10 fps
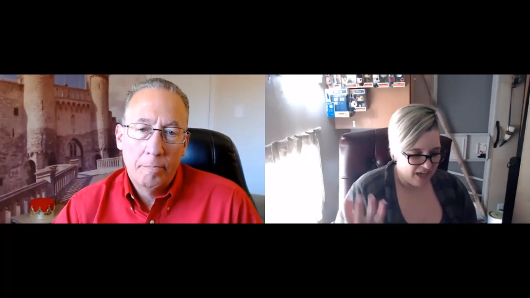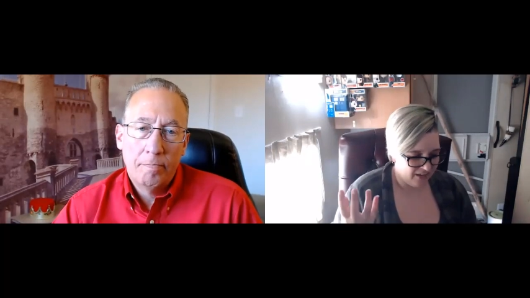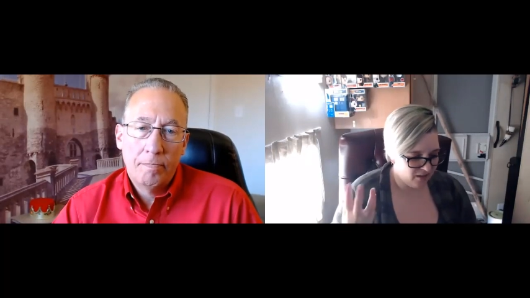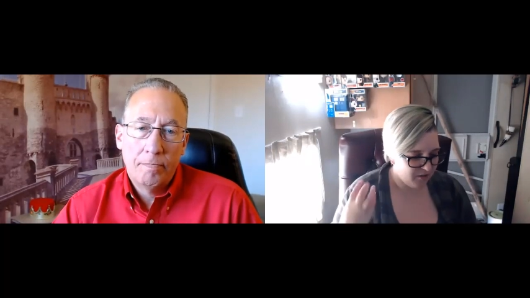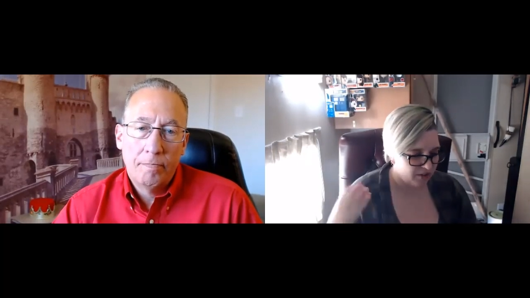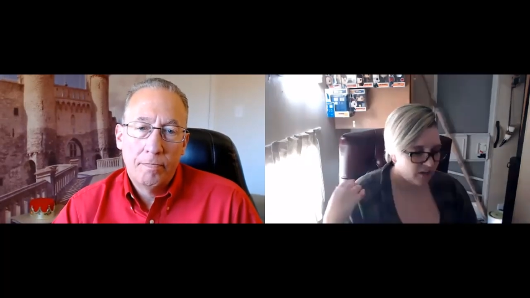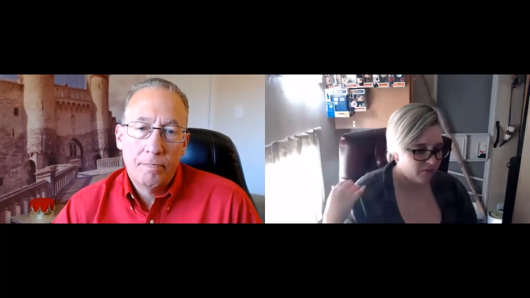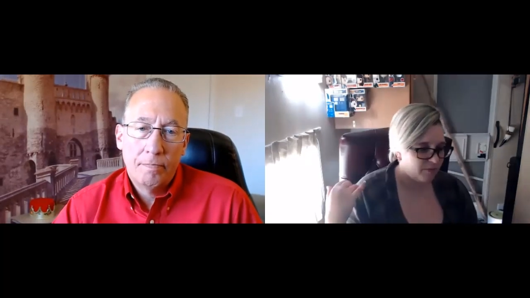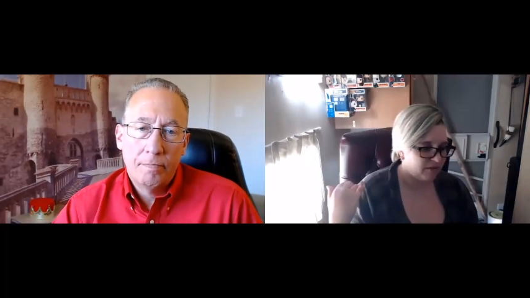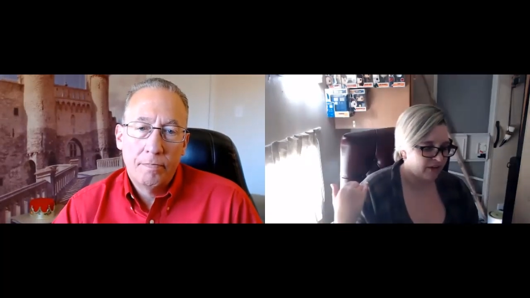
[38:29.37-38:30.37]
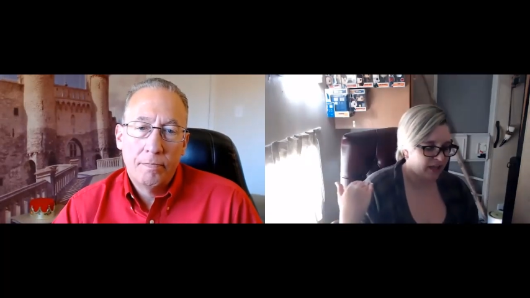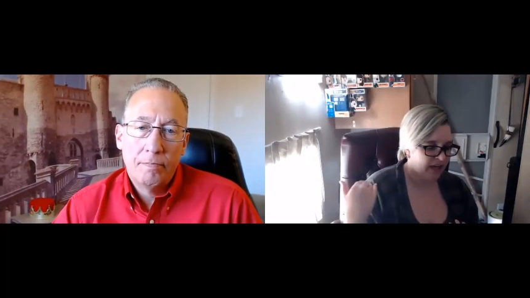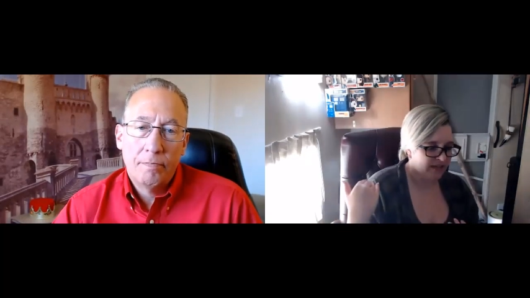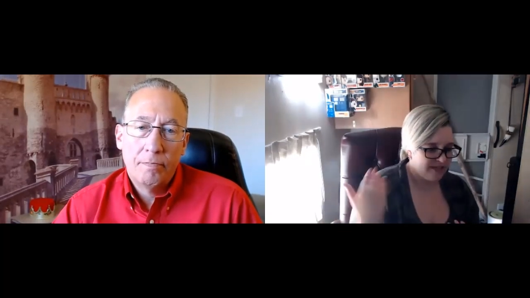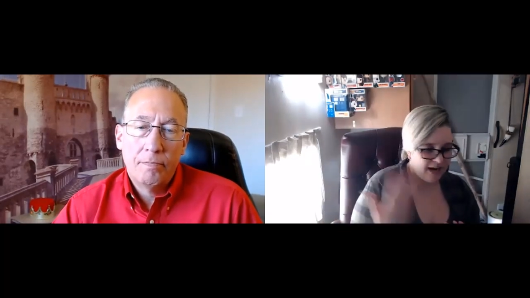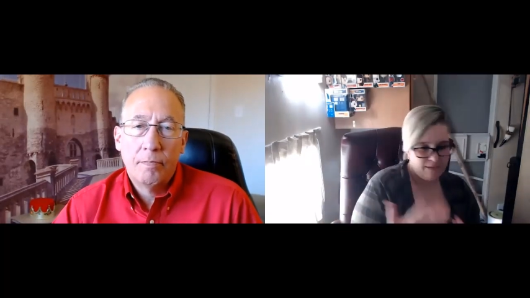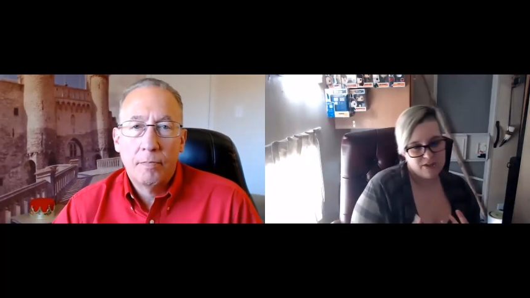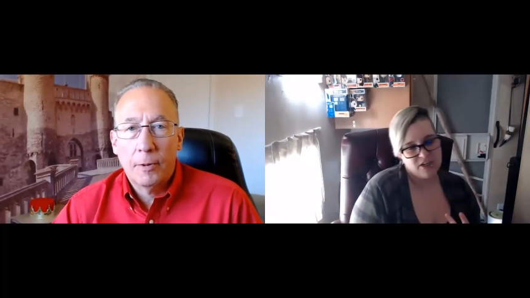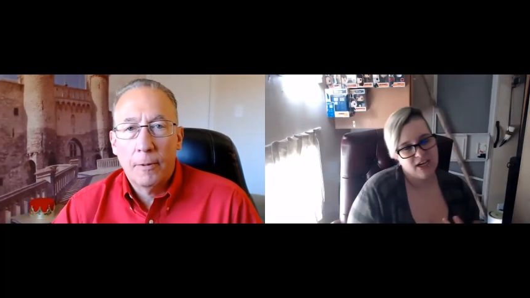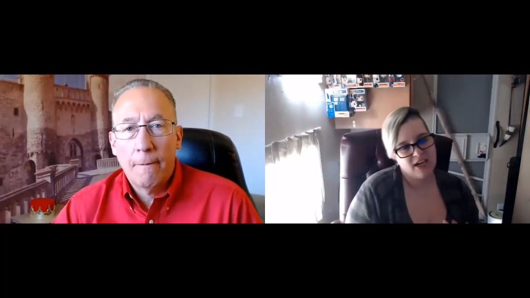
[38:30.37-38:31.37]
Speaker 1: you've been really
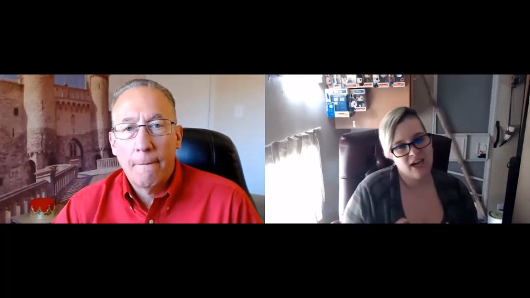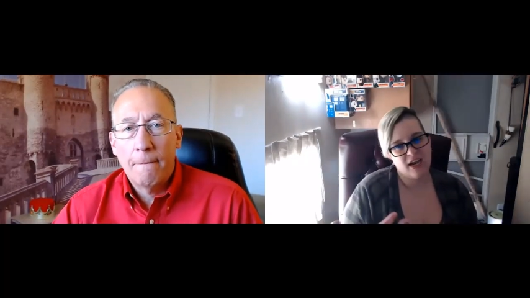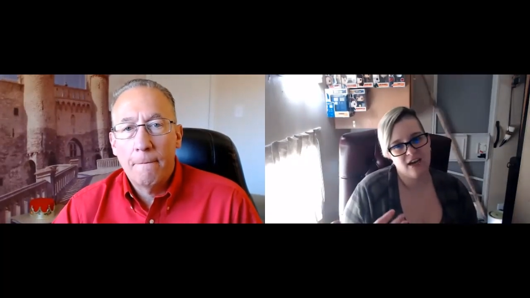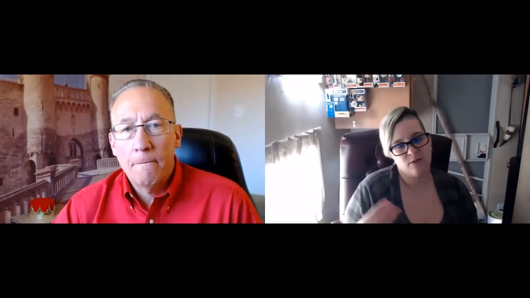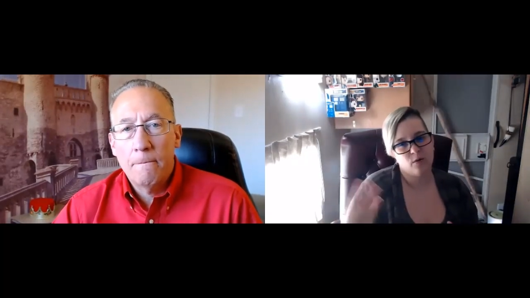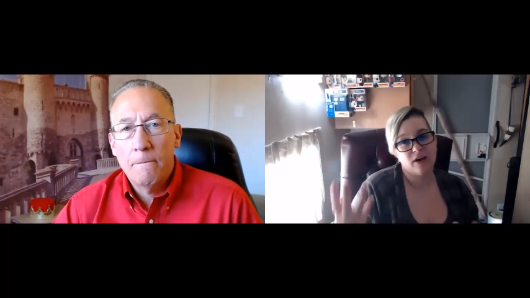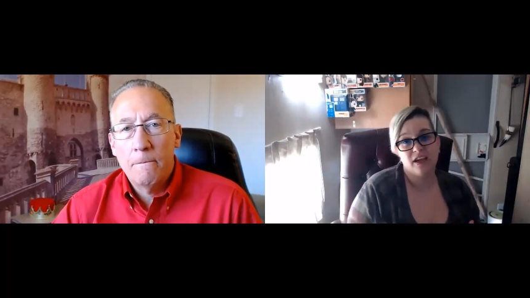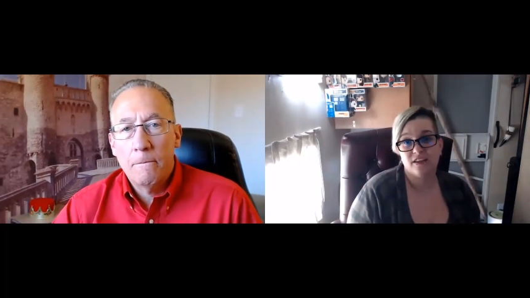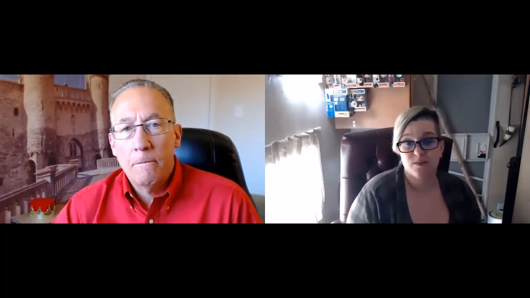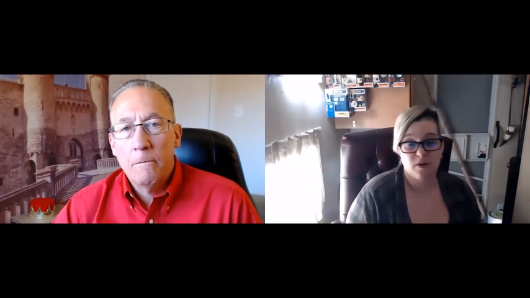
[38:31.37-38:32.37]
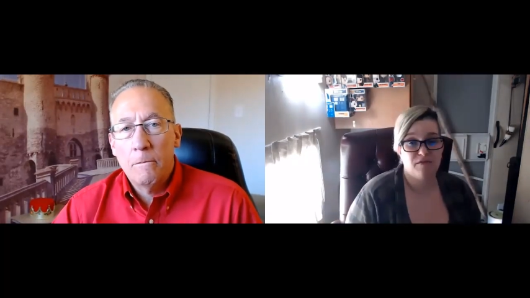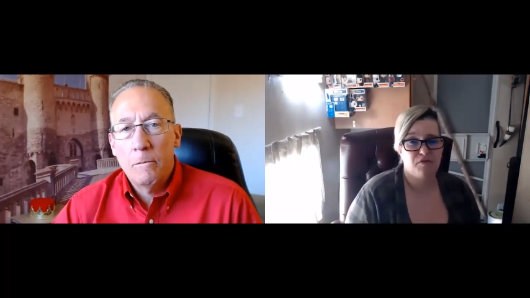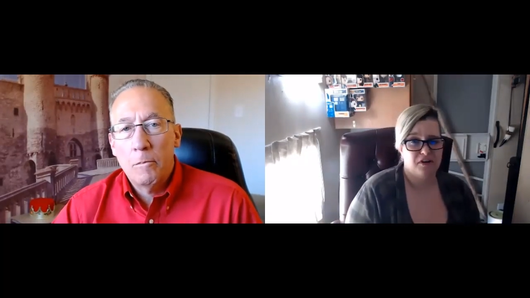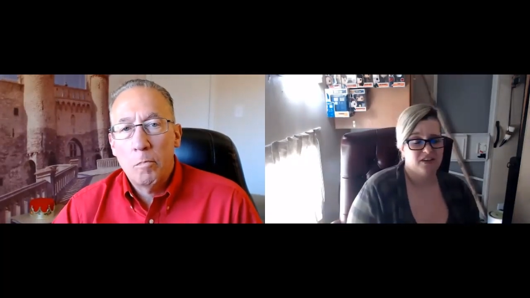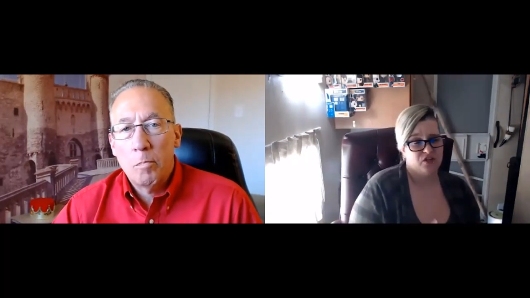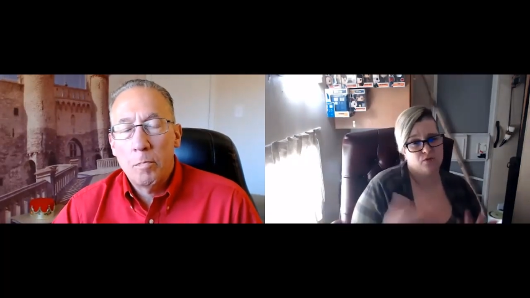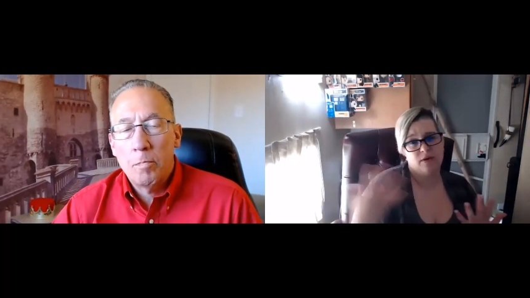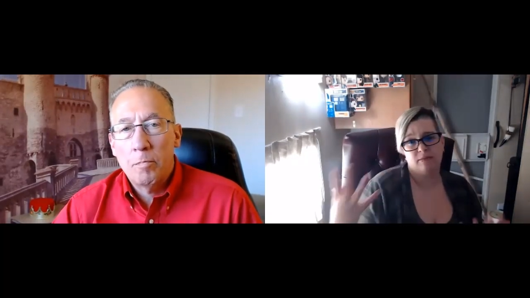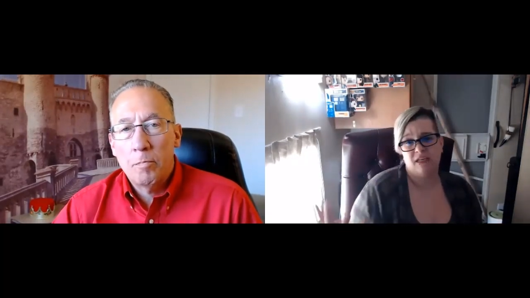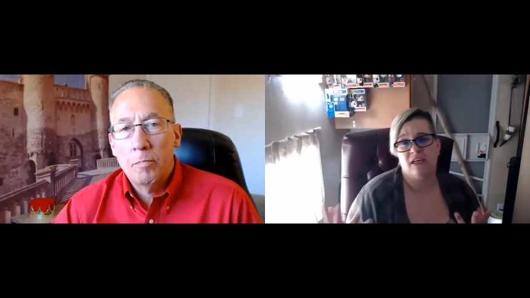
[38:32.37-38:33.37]
establishing and working on this brand for an
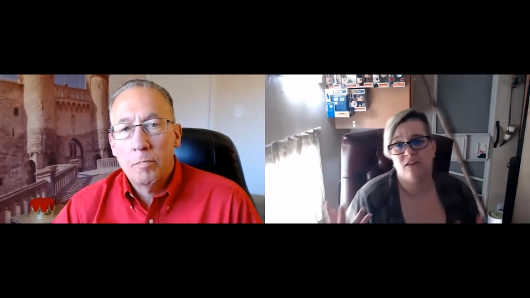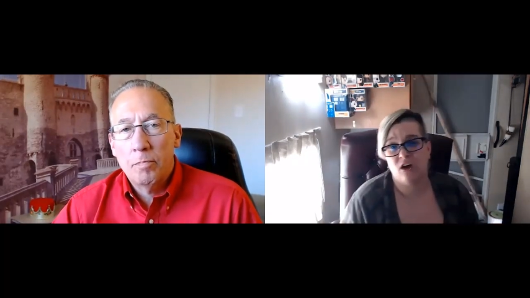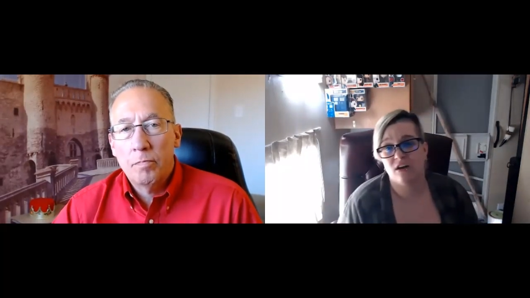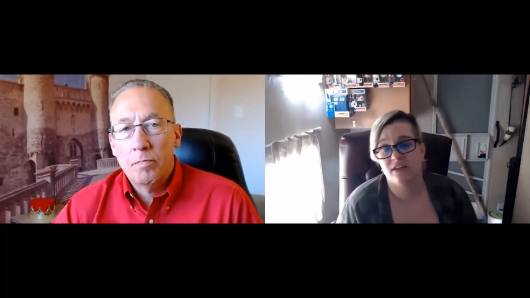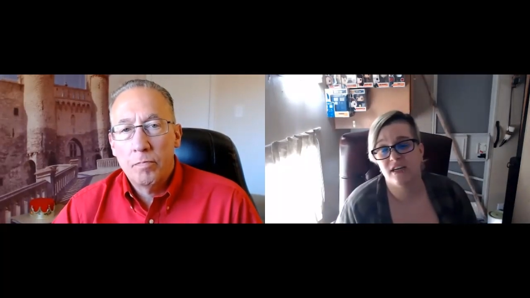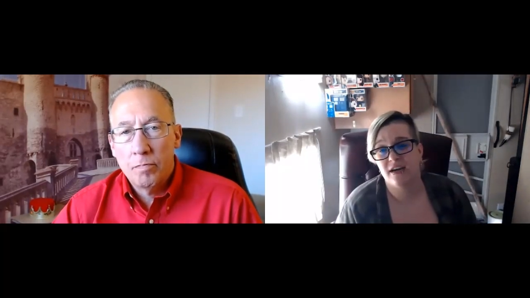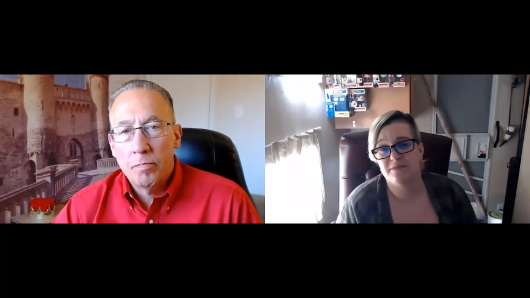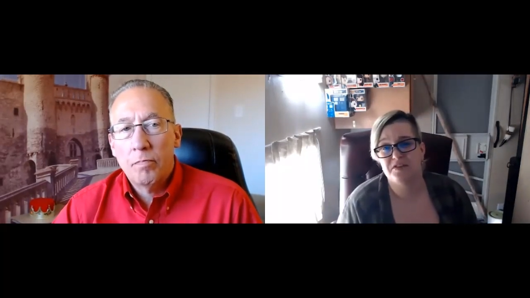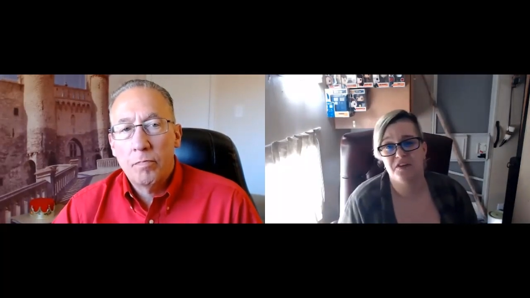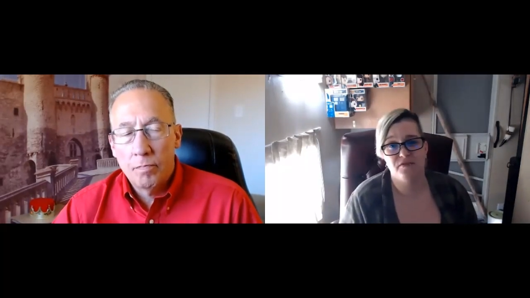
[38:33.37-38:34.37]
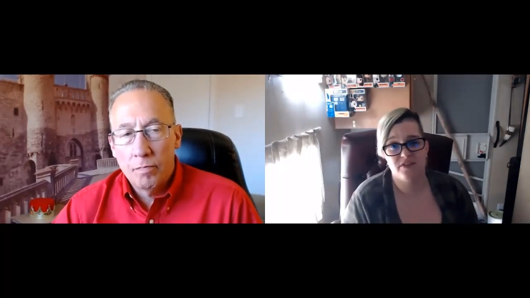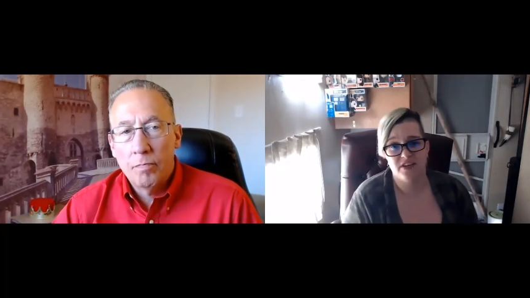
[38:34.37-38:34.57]
extremely long time. So you've